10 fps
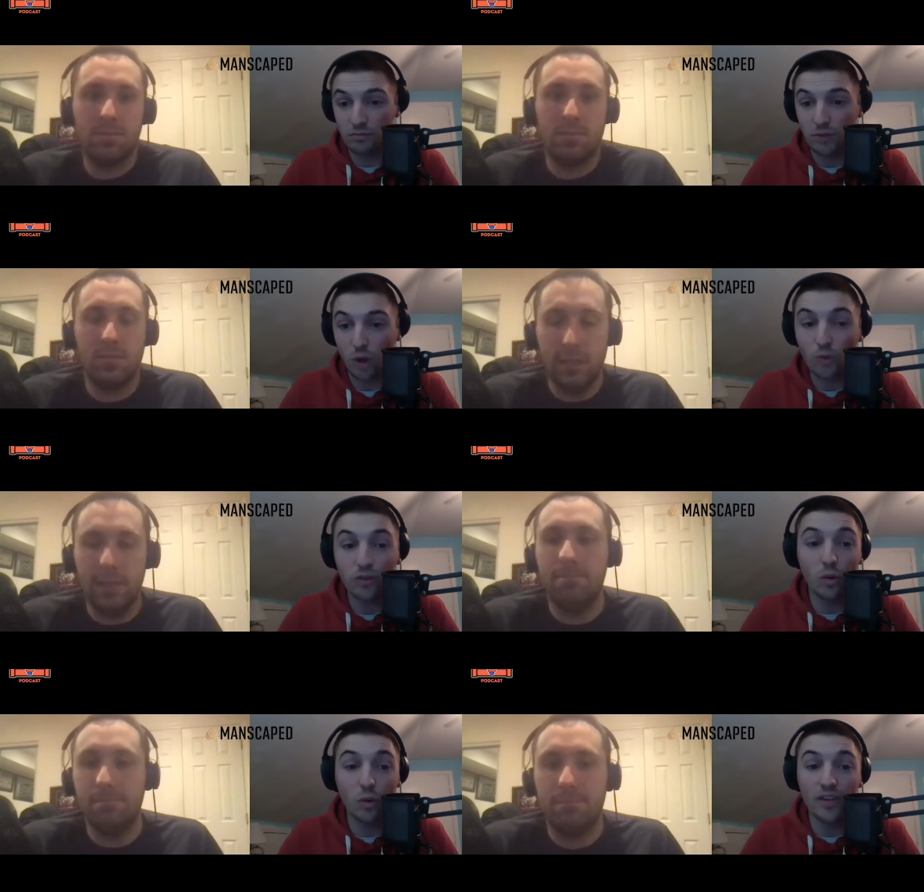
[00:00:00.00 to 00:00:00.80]
Speaker 1: Colts are
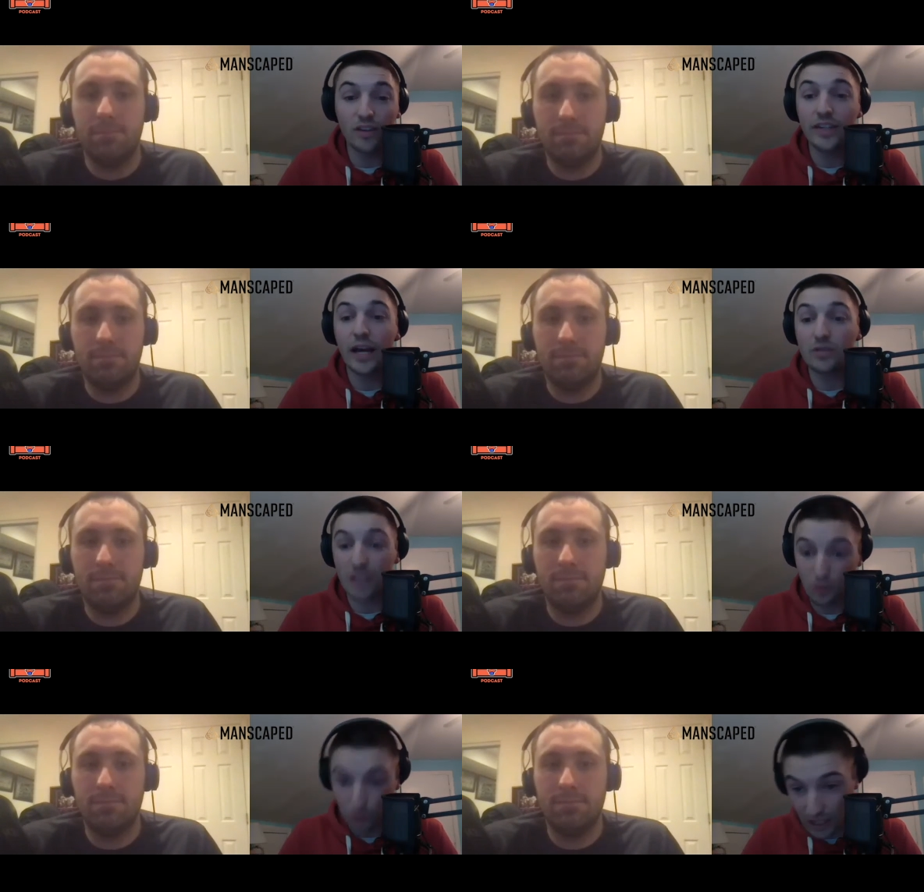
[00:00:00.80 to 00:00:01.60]
the ones on the
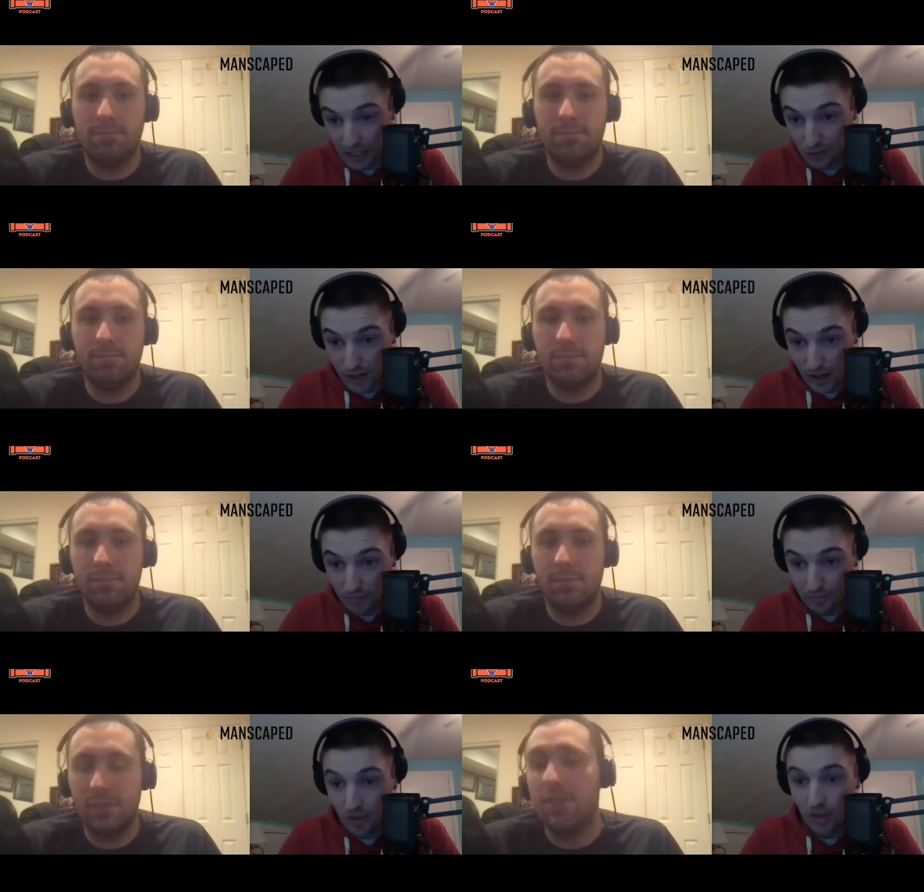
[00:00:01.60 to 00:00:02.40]
outside looking in right now.
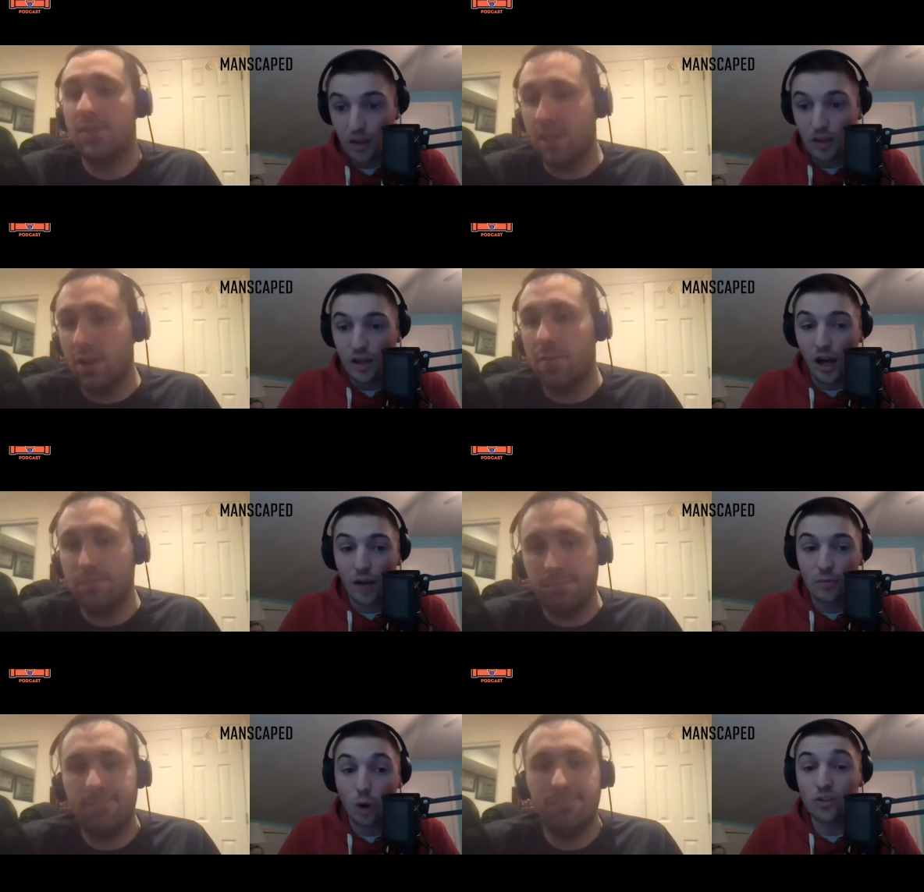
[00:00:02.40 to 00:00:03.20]
Speaker 2: Yes, they
Speaker 1: are.
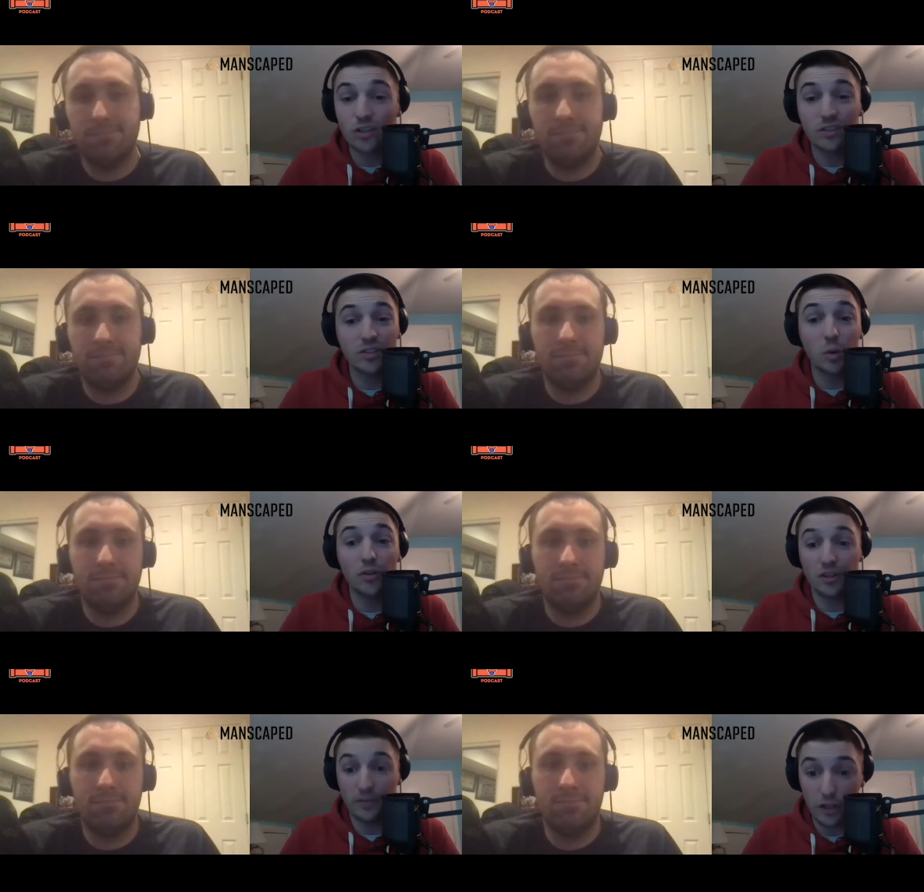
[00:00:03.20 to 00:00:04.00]
Uh, Colts could still win
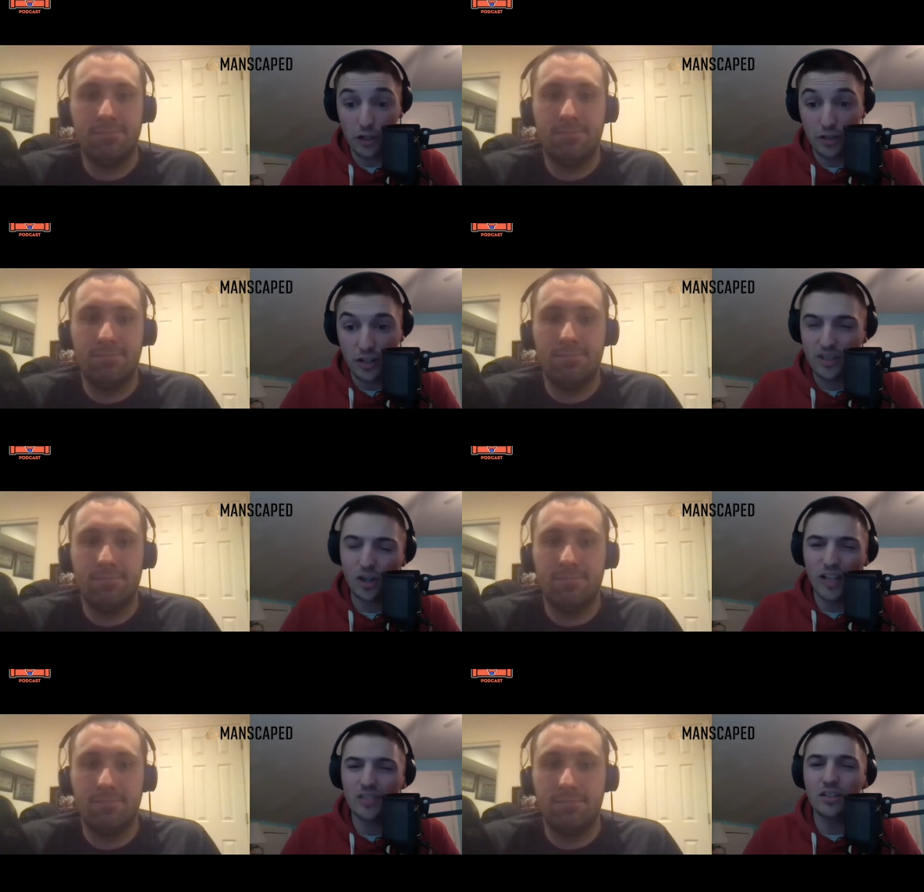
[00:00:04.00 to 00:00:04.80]
their division. Is,
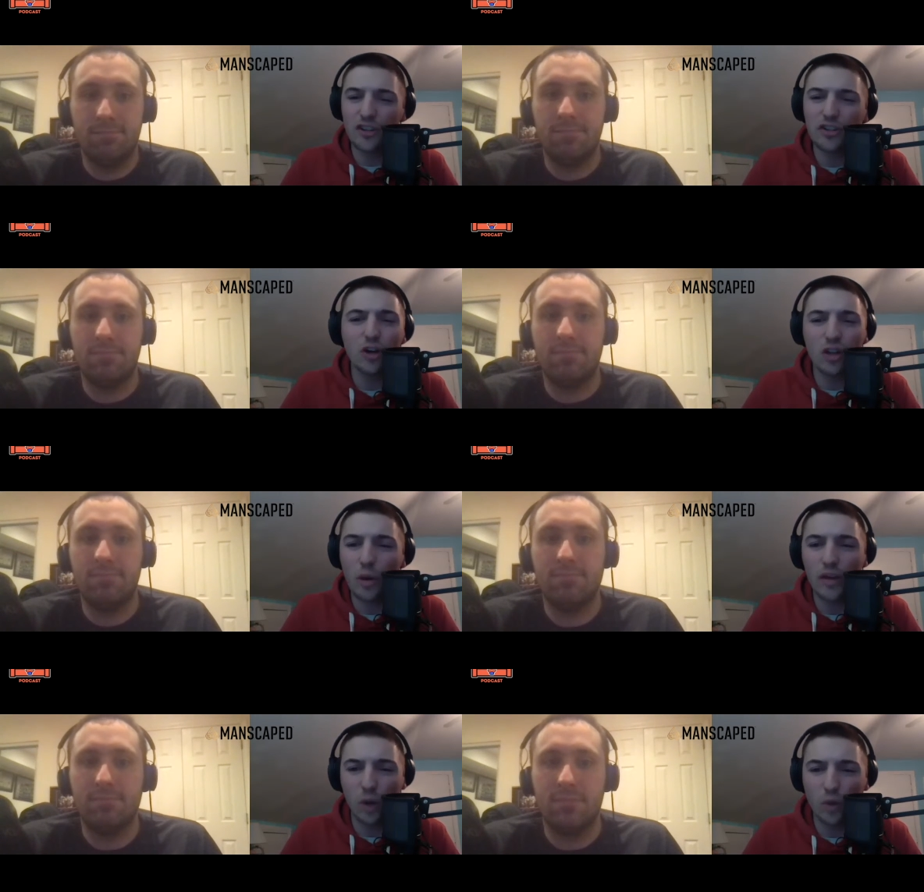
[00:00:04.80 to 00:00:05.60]
is the division the only
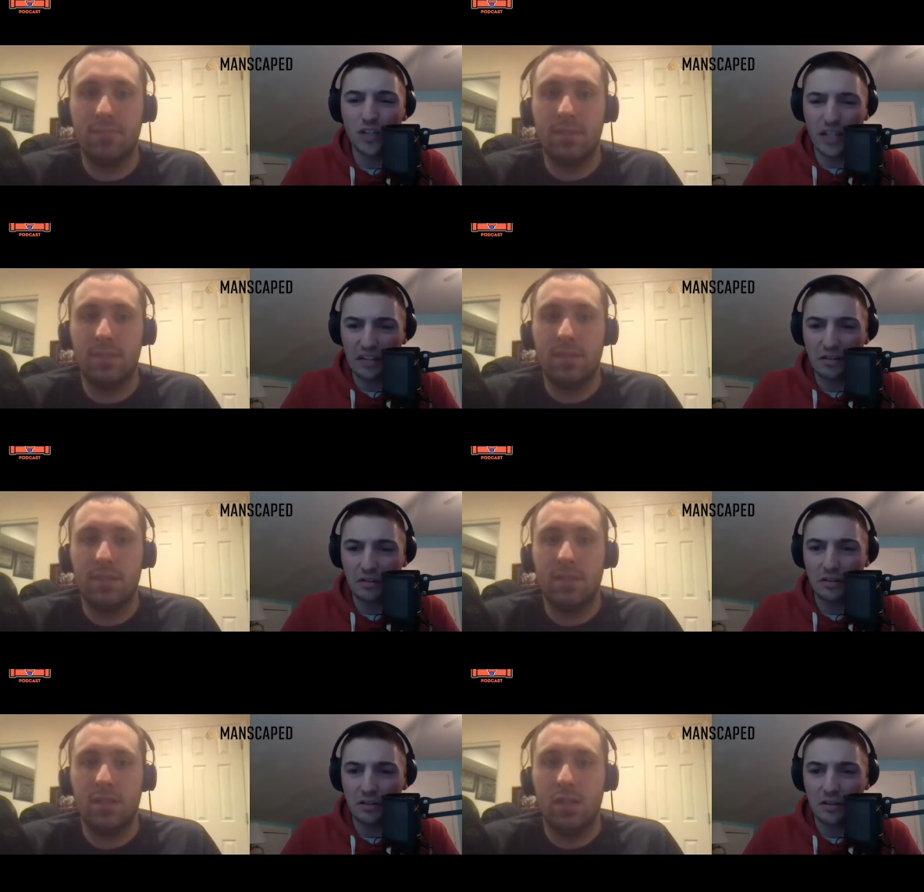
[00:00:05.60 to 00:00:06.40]
way the Colts get in?
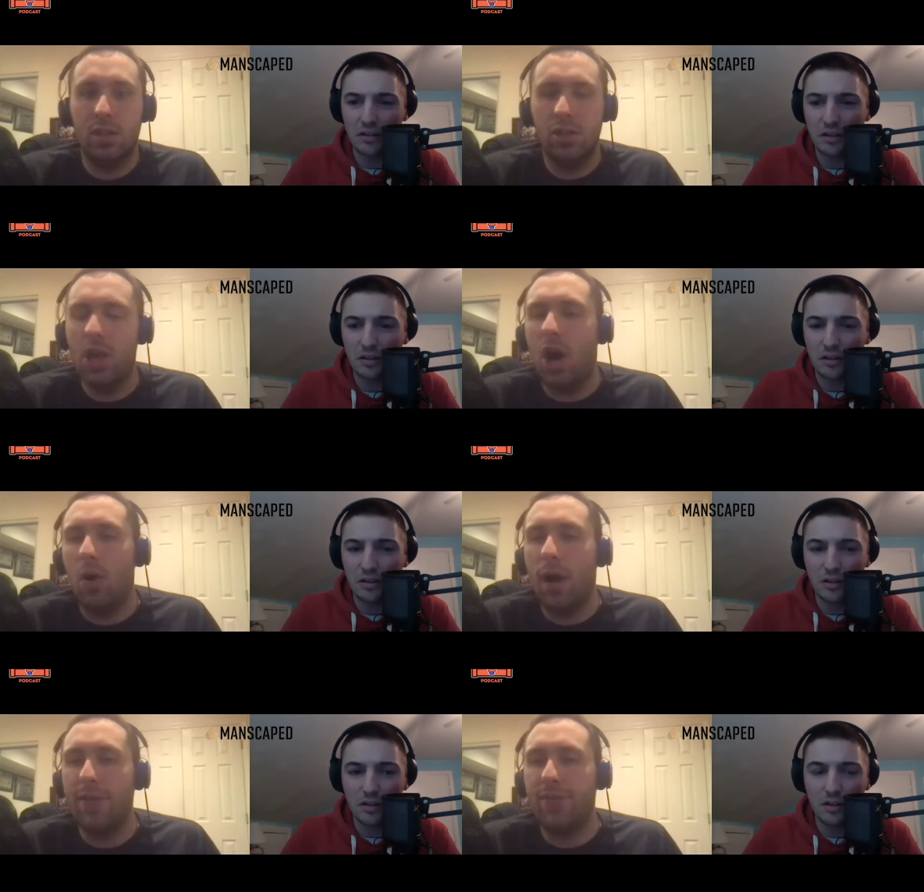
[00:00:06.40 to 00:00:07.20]

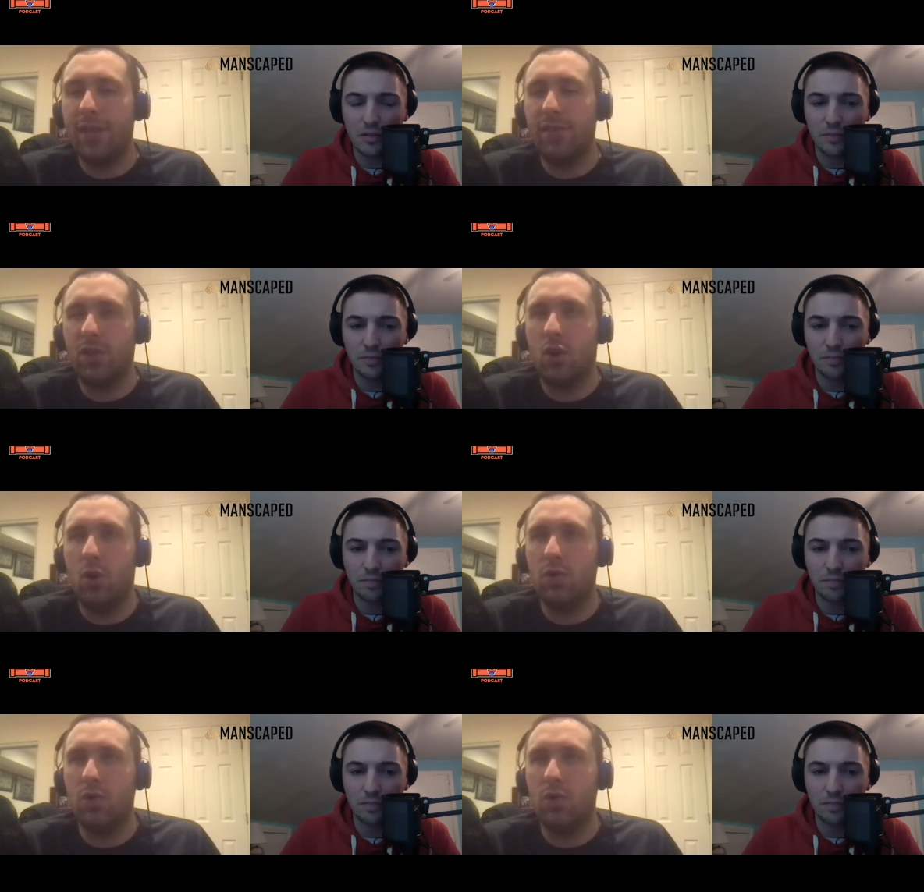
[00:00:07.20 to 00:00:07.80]
Speaker 2: No, I think if the Colts